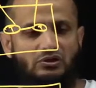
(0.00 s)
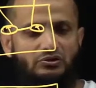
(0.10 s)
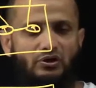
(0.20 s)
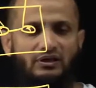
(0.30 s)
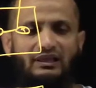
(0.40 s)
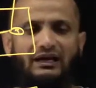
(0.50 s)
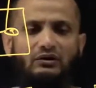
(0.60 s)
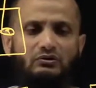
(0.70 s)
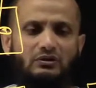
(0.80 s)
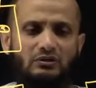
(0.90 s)
your
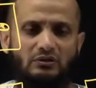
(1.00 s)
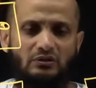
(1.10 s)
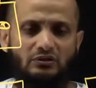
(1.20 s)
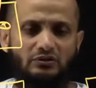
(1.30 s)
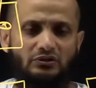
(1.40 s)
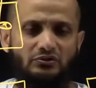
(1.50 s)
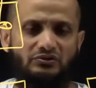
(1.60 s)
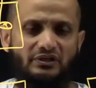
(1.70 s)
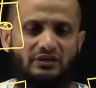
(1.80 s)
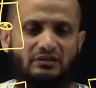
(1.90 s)
cloud
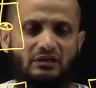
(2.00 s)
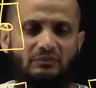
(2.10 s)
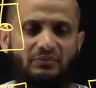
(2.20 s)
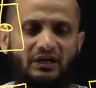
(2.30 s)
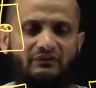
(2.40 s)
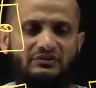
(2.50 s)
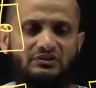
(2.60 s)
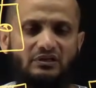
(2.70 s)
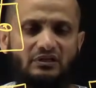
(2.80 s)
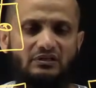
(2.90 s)
using a private
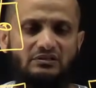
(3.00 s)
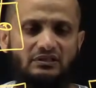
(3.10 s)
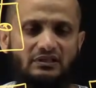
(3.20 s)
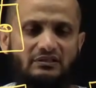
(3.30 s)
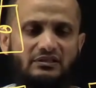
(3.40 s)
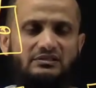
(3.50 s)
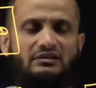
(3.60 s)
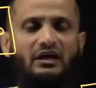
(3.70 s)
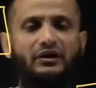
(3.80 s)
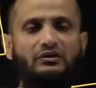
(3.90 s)
circuit. In this
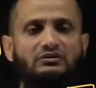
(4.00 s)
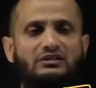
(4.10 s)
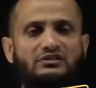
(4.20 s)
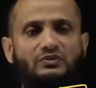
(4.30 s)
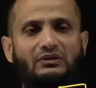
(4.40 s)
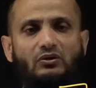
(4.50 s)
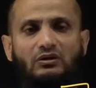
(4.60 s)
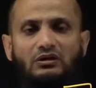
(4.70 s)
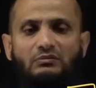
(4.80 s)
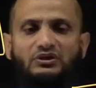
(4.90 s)
scenario, since we are
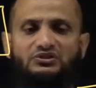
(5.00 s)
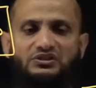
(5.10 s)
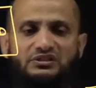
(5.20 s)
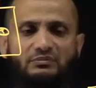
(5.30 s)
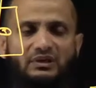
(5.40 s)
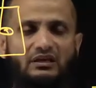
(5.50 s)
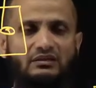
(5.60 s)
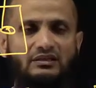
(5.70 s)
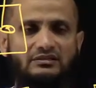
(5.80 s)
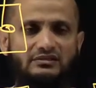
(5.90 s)
talking about the
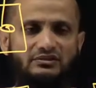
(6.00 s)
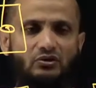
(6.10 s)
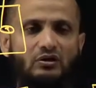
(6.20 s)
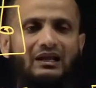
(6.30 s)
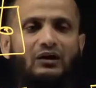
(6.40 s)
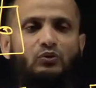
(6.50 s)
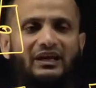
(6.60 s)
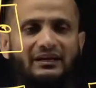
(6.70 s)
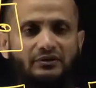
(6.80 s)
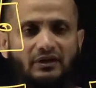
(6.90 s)
GCP, this is your cloud
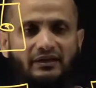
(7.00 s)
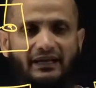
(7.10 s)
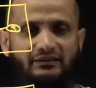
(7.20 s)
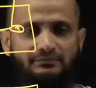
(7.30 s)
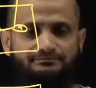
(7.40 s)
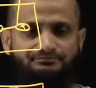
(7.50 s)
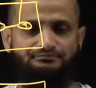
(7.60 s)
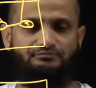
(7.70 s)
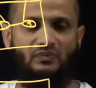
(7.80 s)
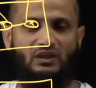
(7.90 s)
interconnect.
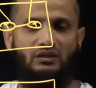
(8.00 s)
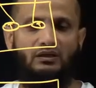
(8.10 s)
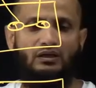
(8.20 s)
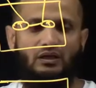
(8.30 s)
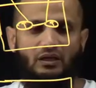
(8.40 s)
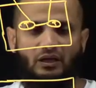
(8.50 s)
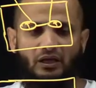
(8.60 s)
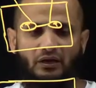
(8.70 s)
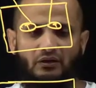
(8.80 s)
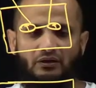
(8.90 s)

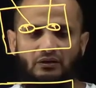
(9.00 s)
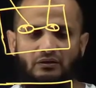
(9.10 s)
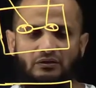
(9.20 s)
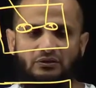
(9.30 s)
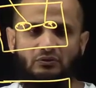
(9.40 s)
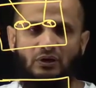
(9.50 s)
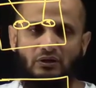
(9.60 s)
Here you are